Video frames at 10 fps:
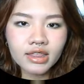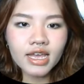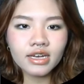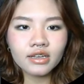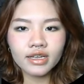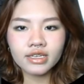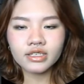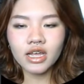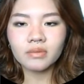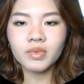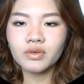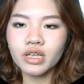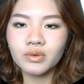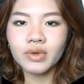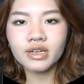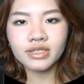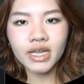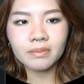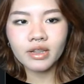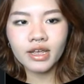then click start building with a
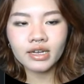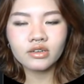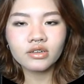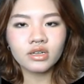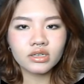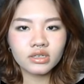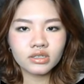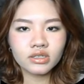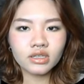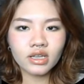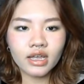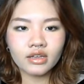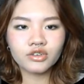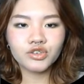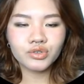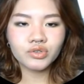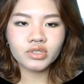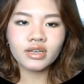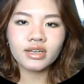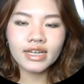template and choose
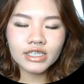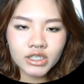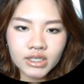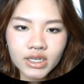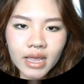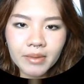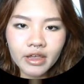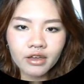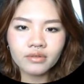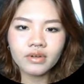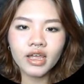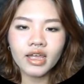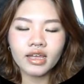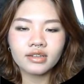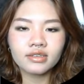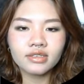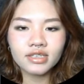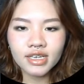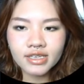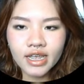the HTML and
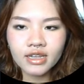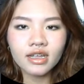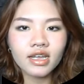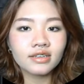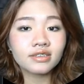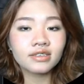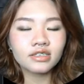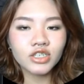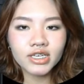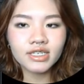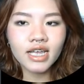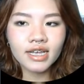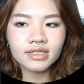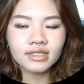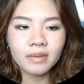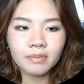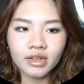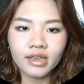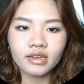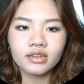CSS and JS
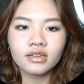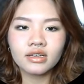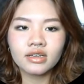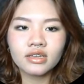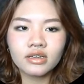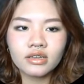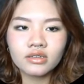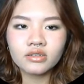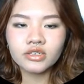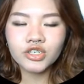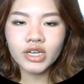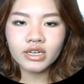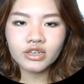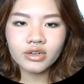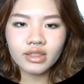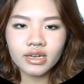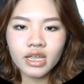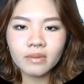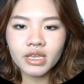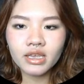template. Change the
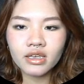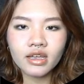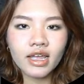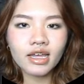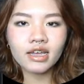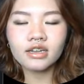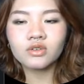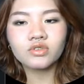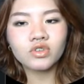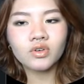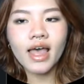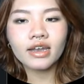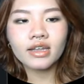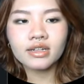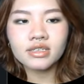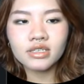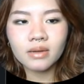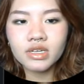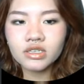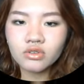name here and also add in
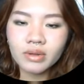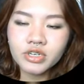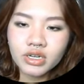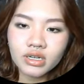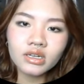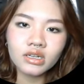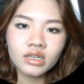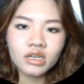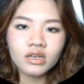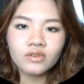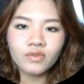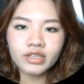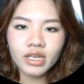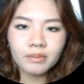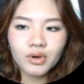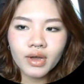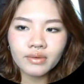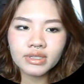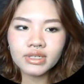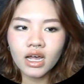some description. For example, I
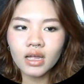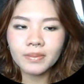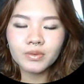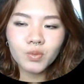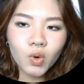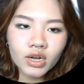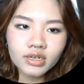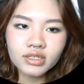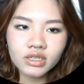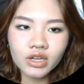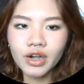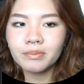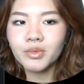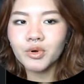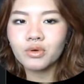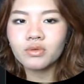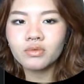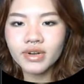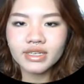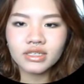will type word scramble
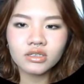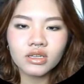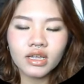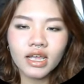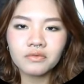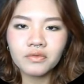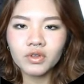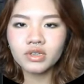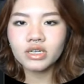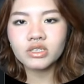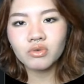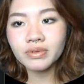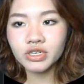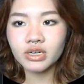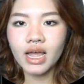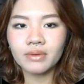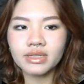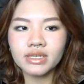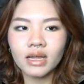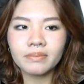race and for the description, I will
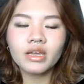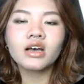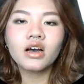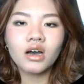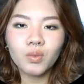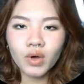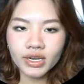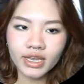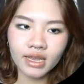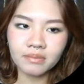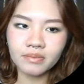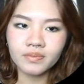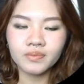type a what game.